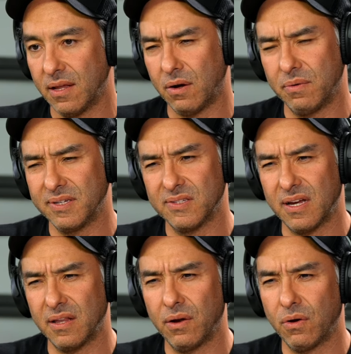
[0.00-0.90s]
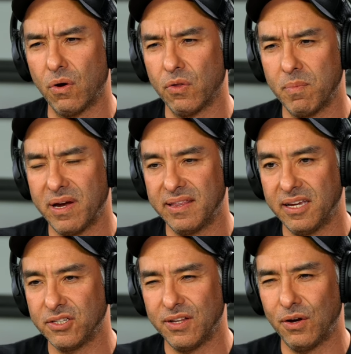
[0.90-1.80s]
always I don't know caught my
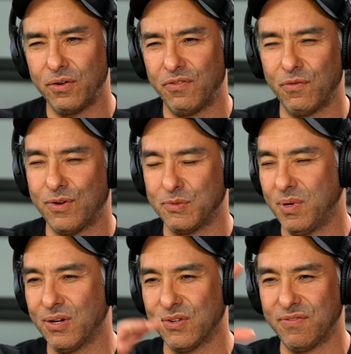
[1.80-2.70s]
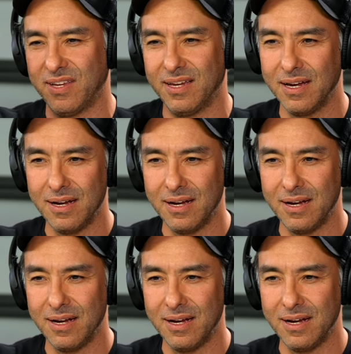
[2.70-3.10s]
attention. I don't know if it was because of the